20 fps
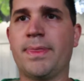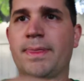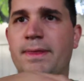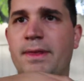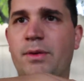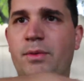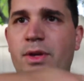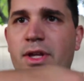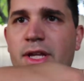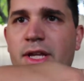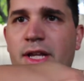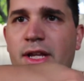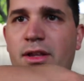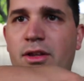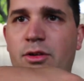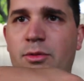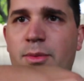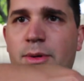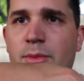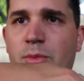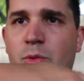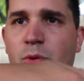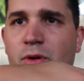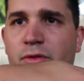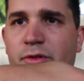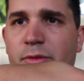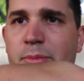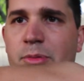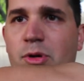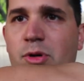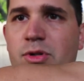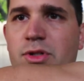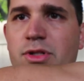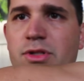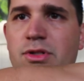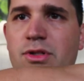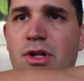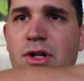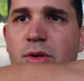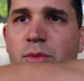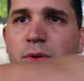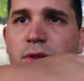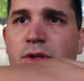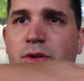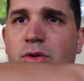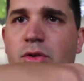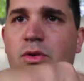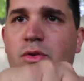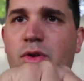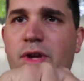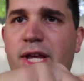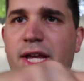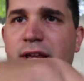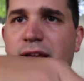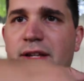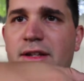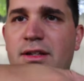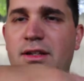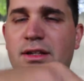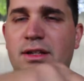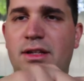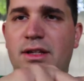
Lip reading: Then we can get a little bit more of a purchase on it with your whole hand.